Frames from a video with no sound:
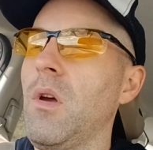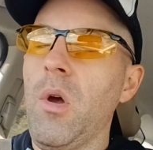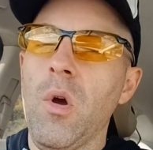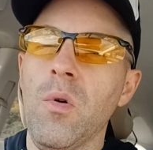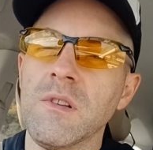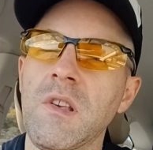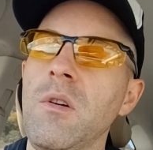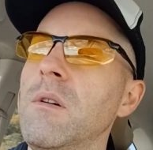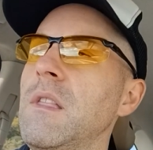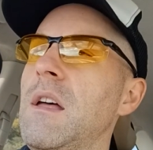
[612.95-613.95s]
who was
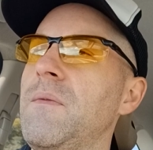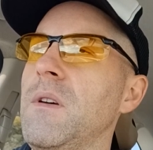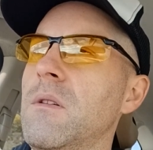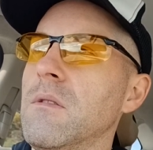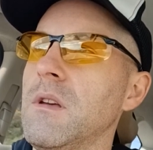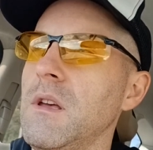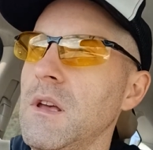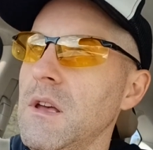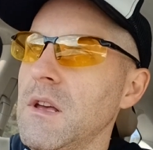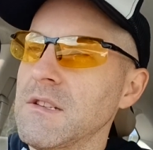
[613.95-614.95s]
who in that field,
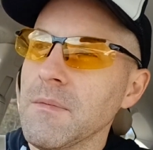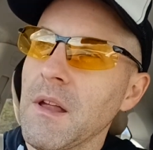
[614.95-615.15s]
except